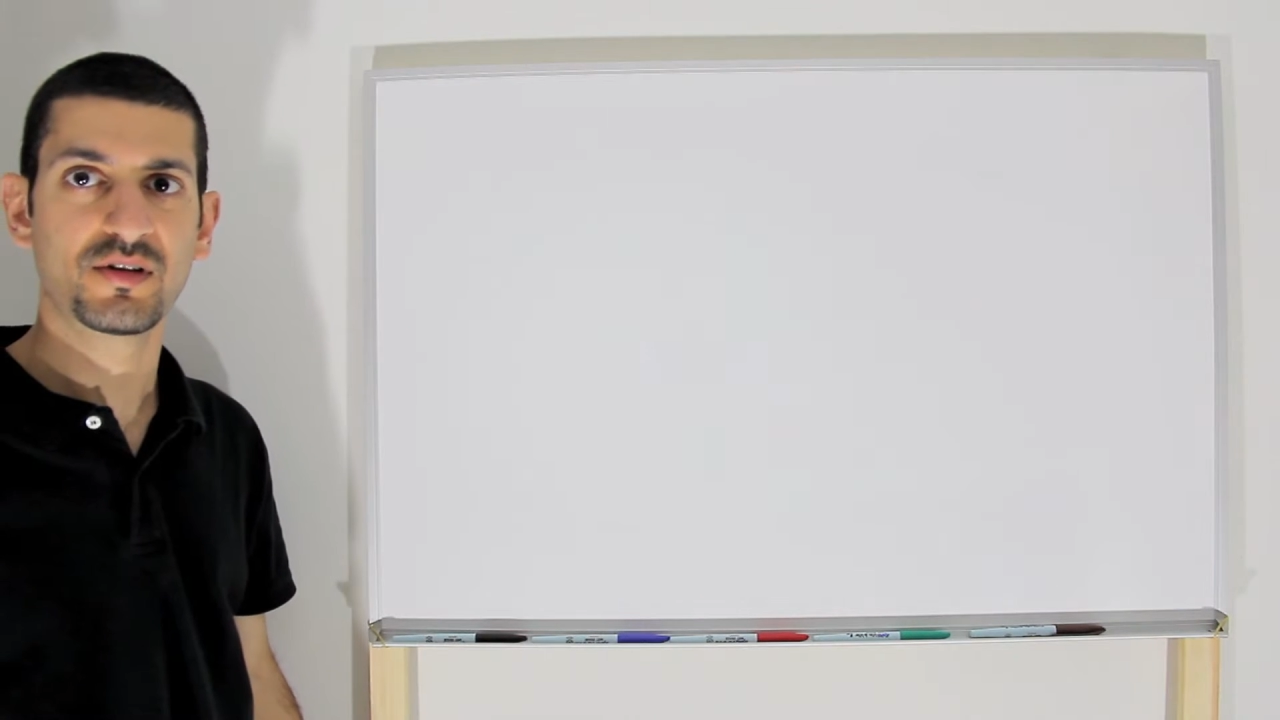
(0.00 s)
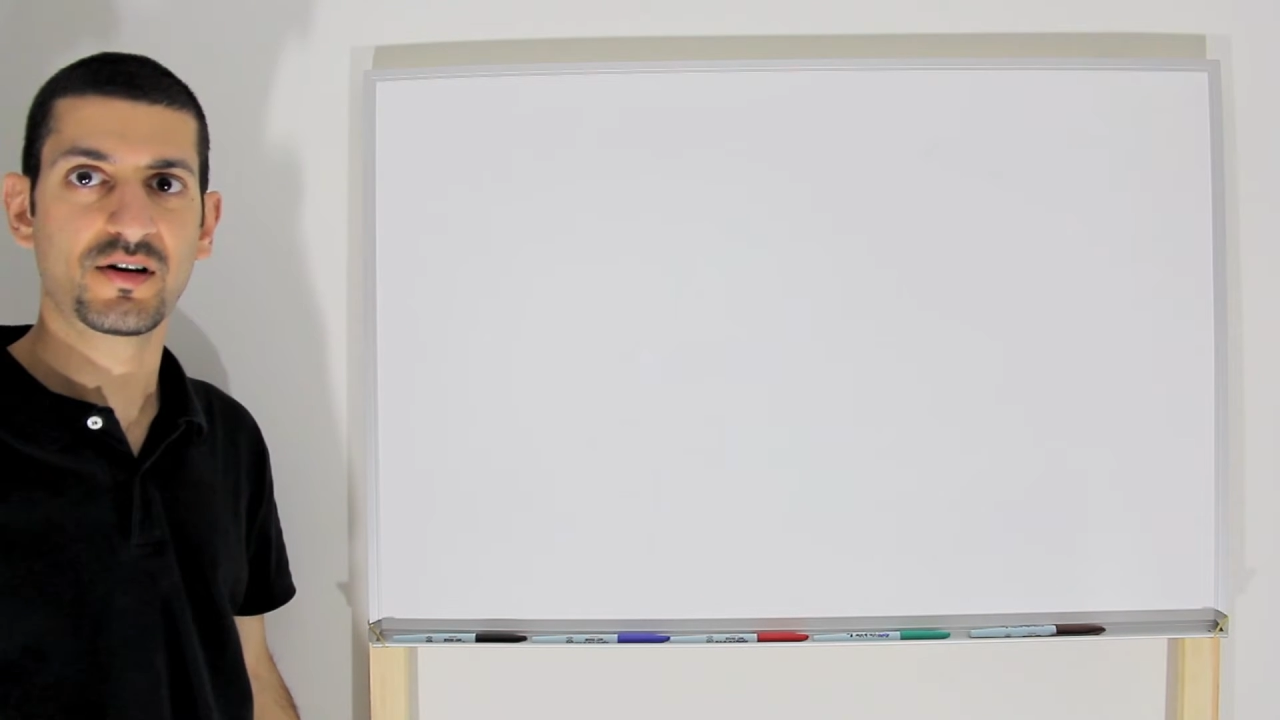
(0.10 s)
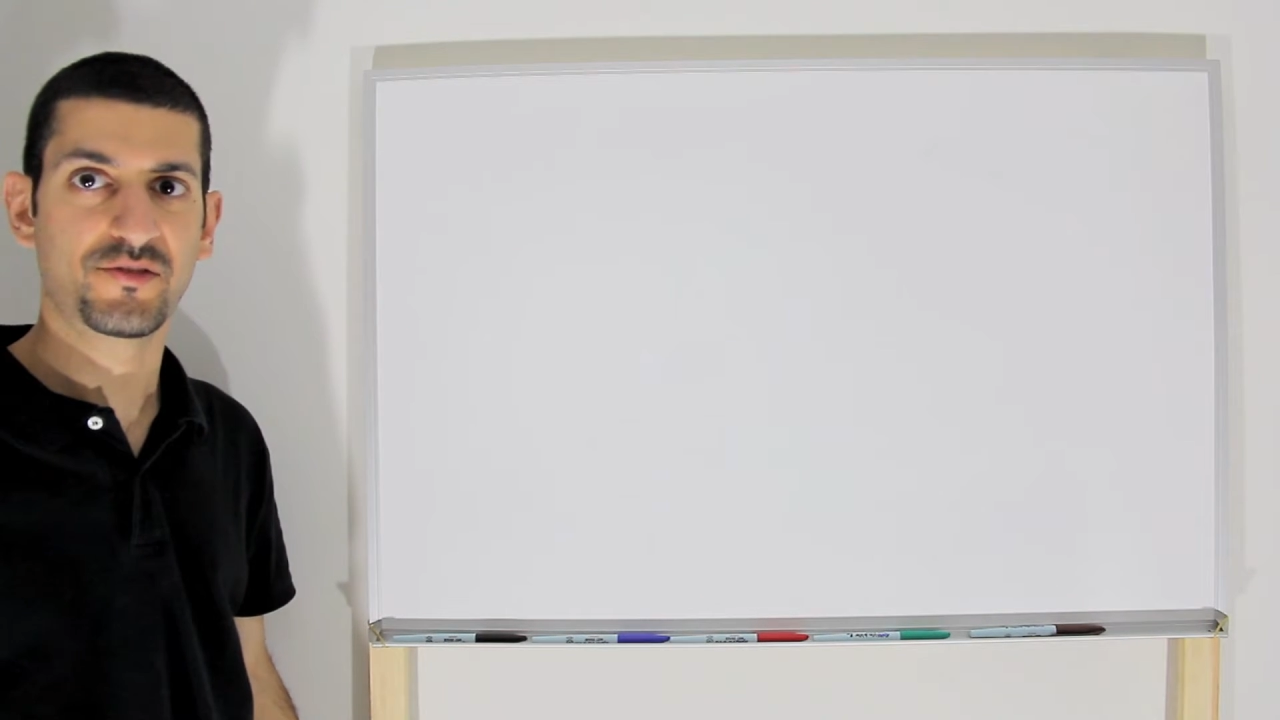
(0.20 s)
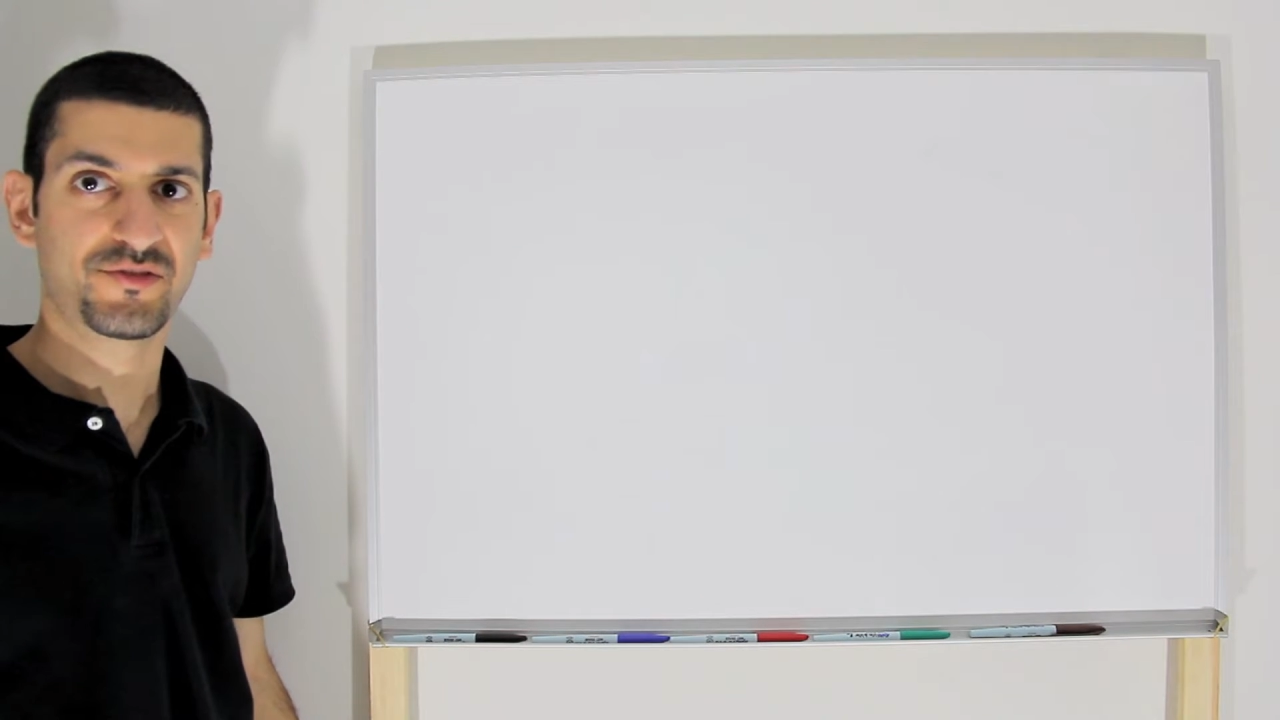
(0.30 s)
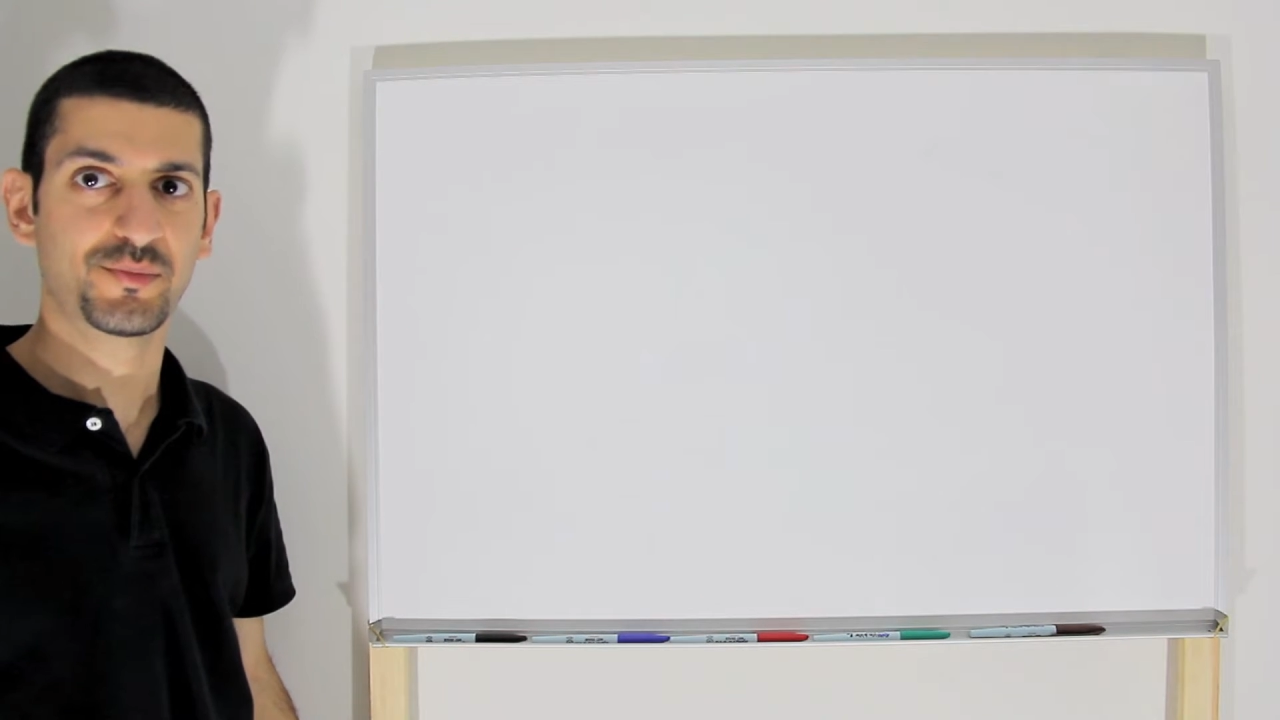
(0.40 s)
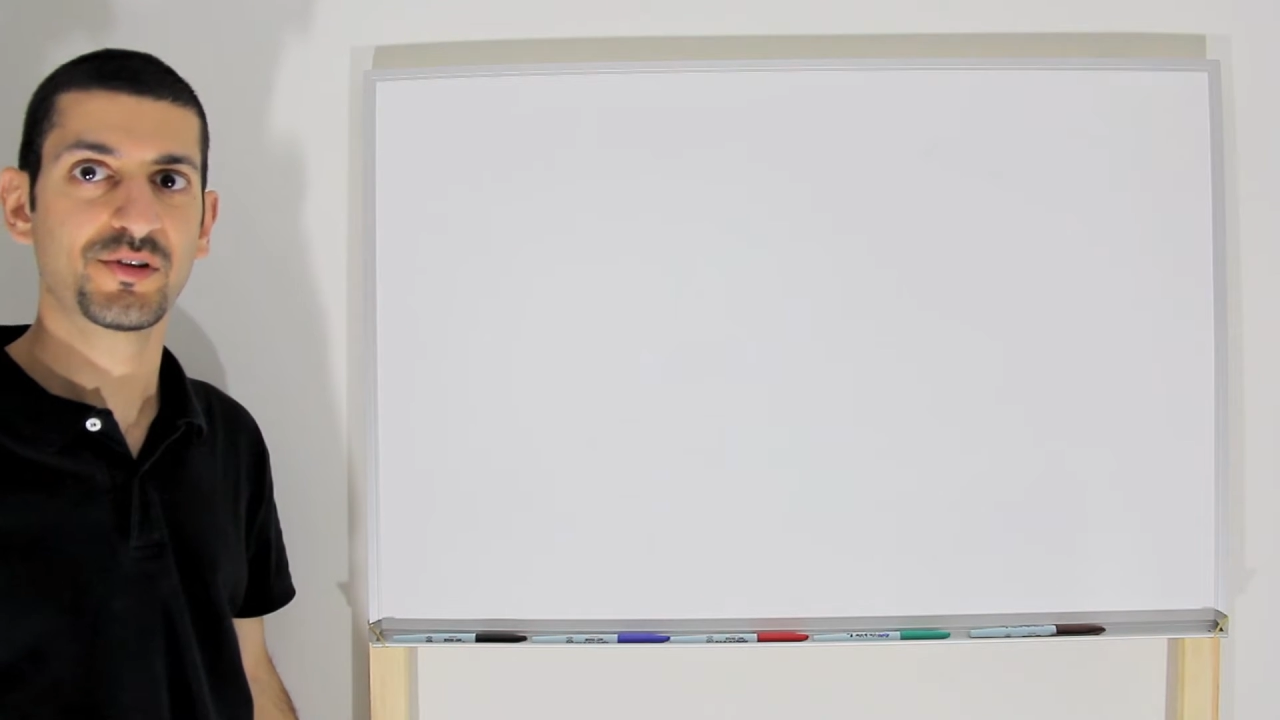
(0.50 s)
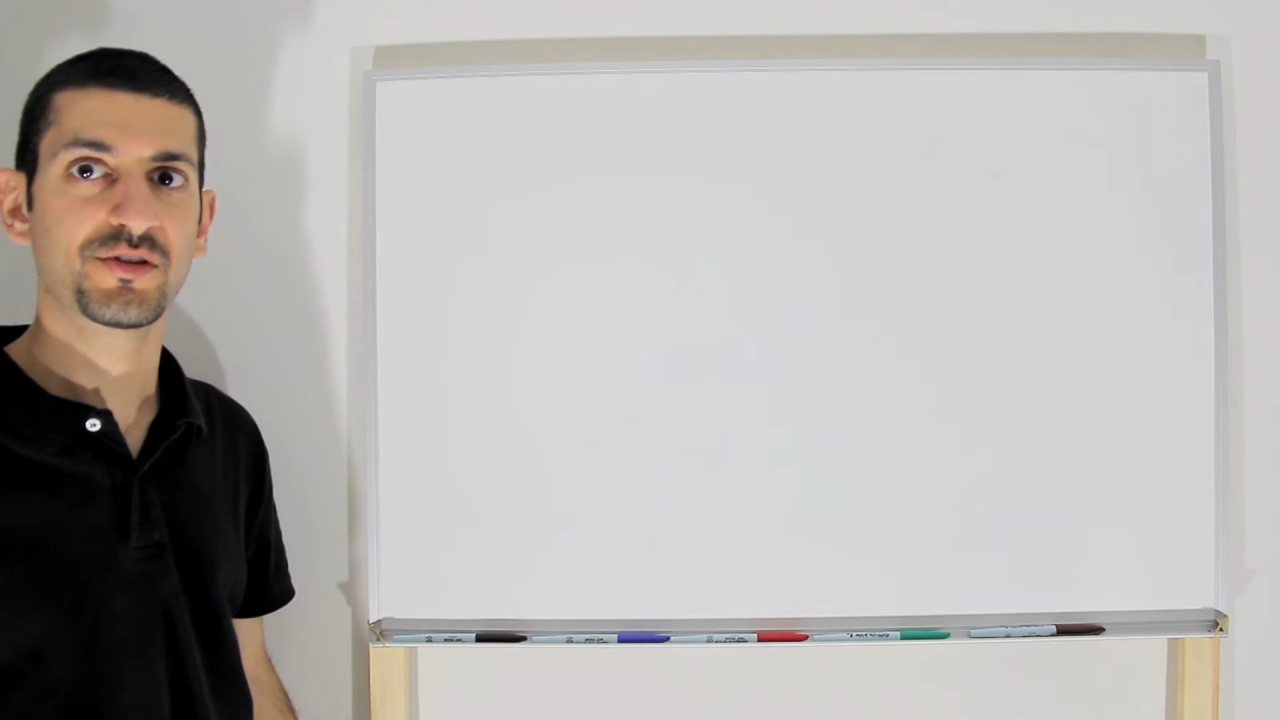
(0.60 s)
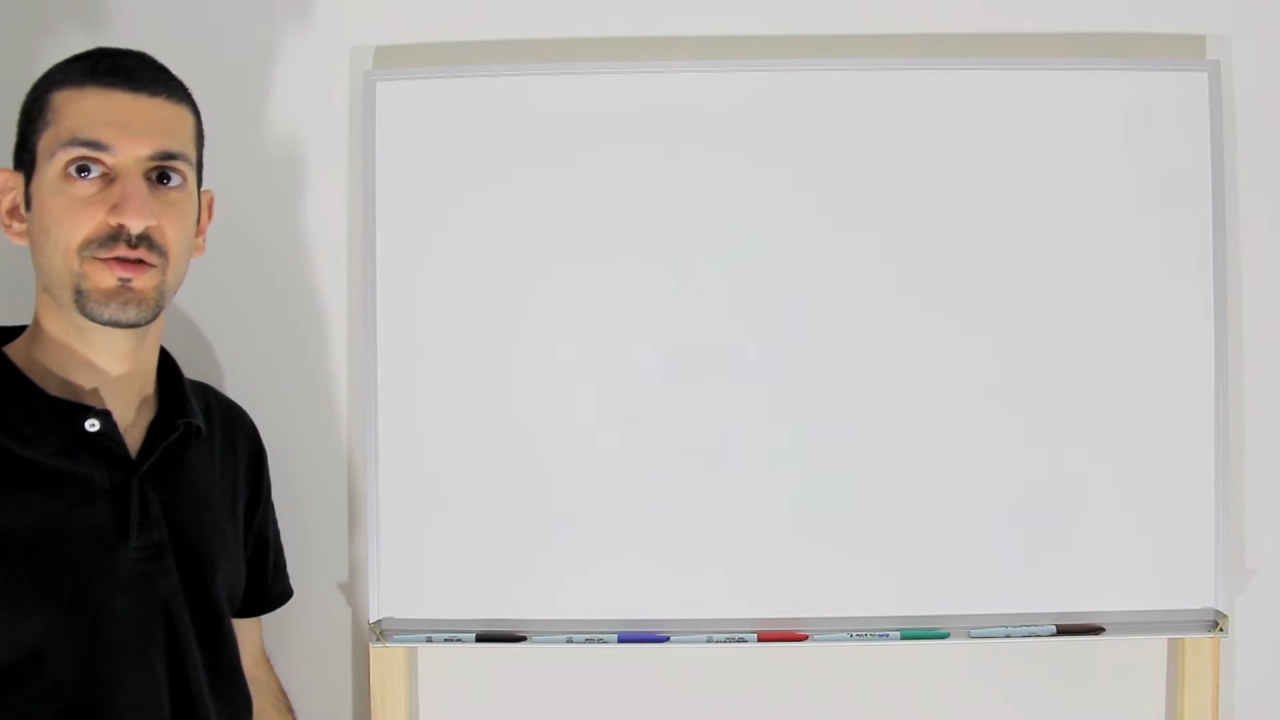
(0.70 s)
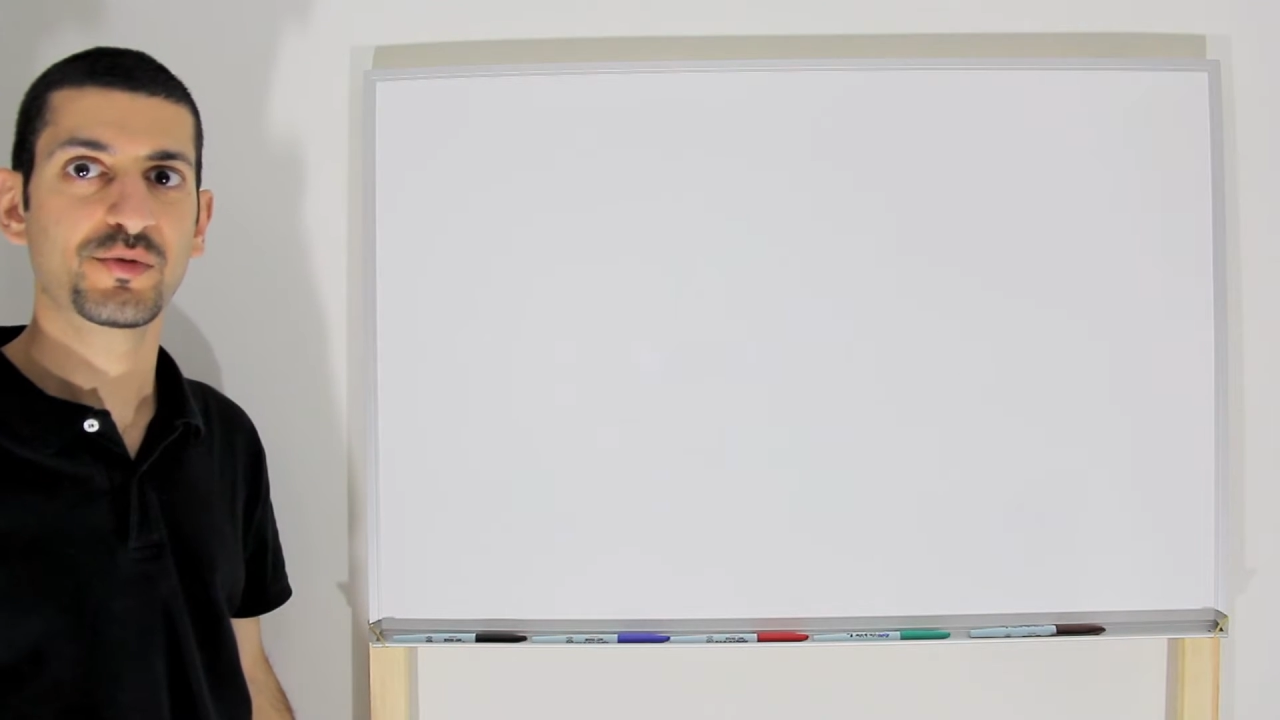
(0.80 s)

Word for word: are familiar